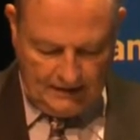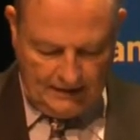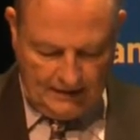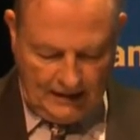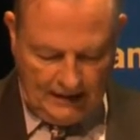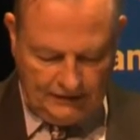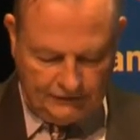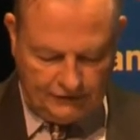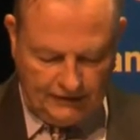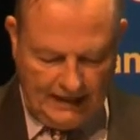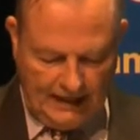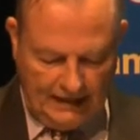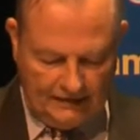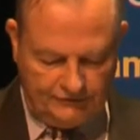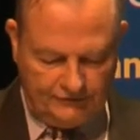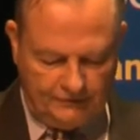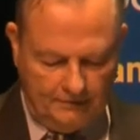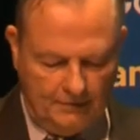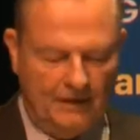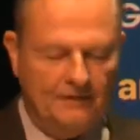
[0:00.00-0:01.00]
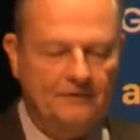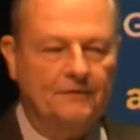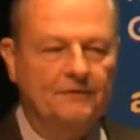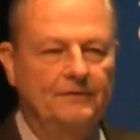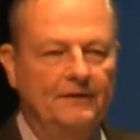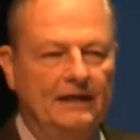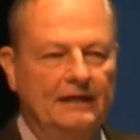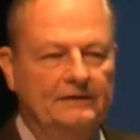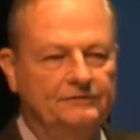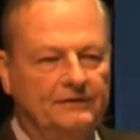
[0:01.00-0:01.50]
I should add some other
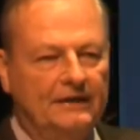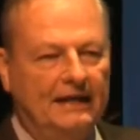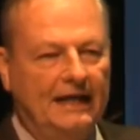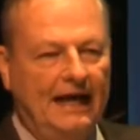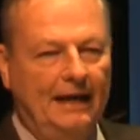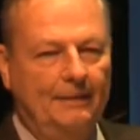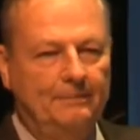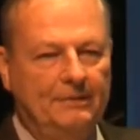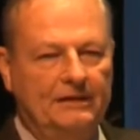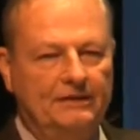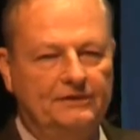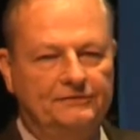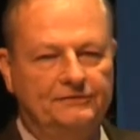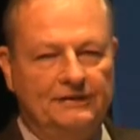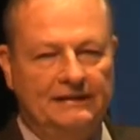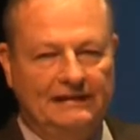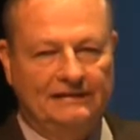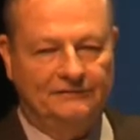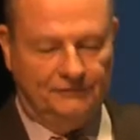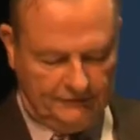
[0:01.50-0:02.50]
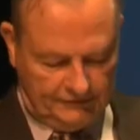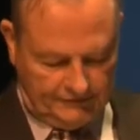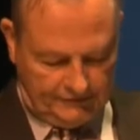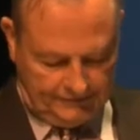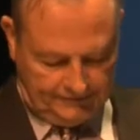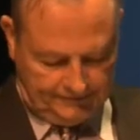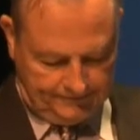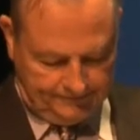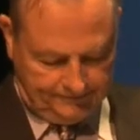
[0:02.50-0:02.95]
things that happiness isn't.